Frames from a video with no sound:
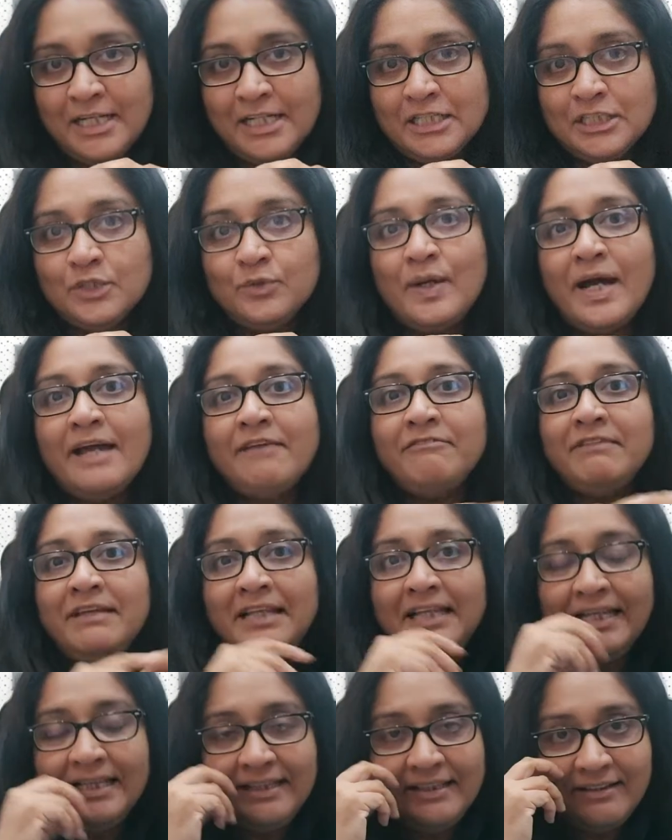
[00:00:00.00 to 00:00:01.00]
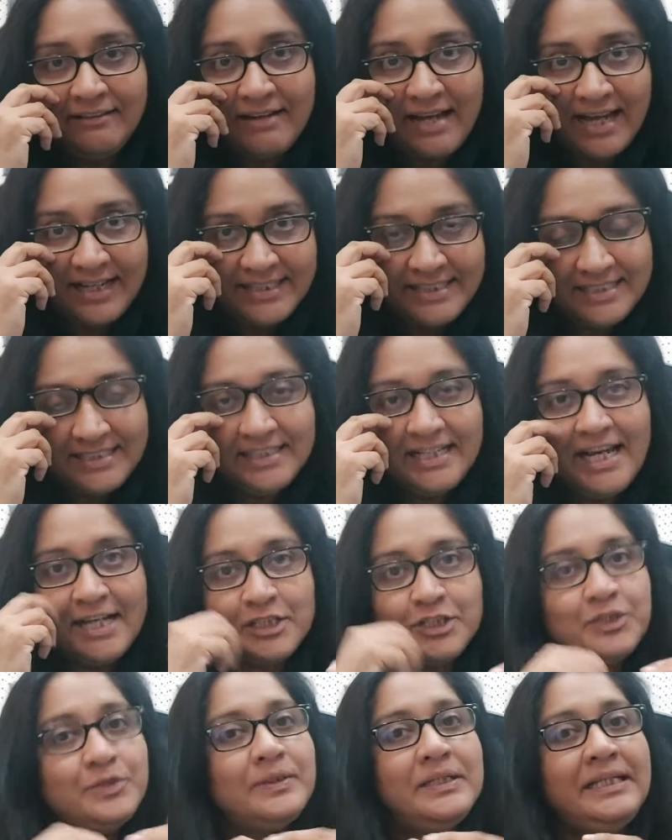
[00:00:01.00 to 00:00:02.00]
So I will let the writer
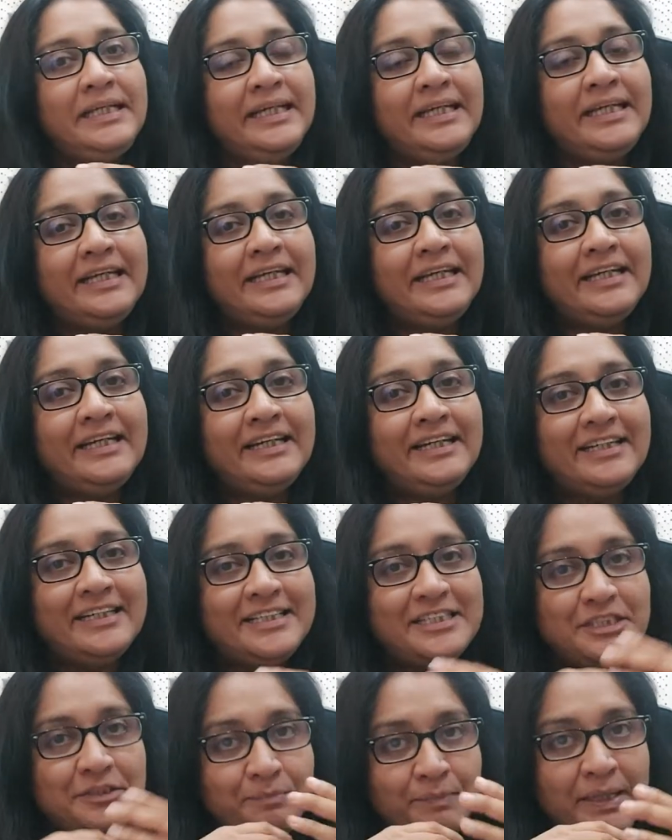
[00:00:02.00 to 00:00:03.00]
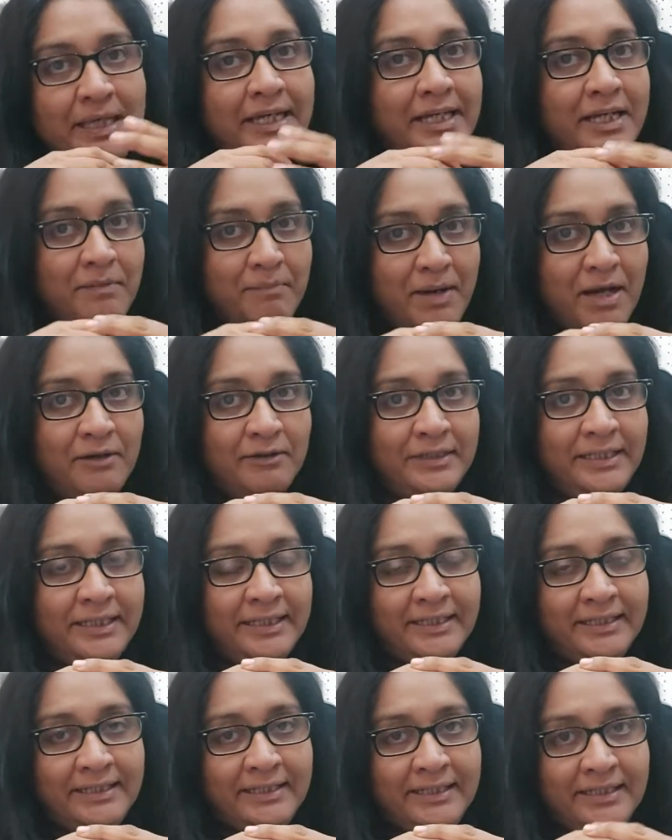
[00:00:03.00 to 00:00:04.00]
actually speak about
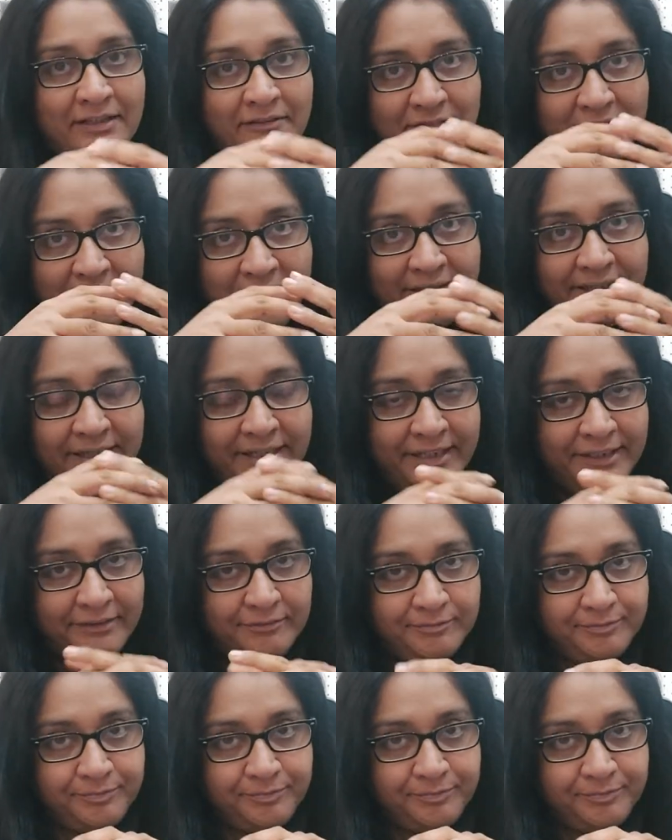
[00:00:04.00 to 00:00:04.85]
it in a very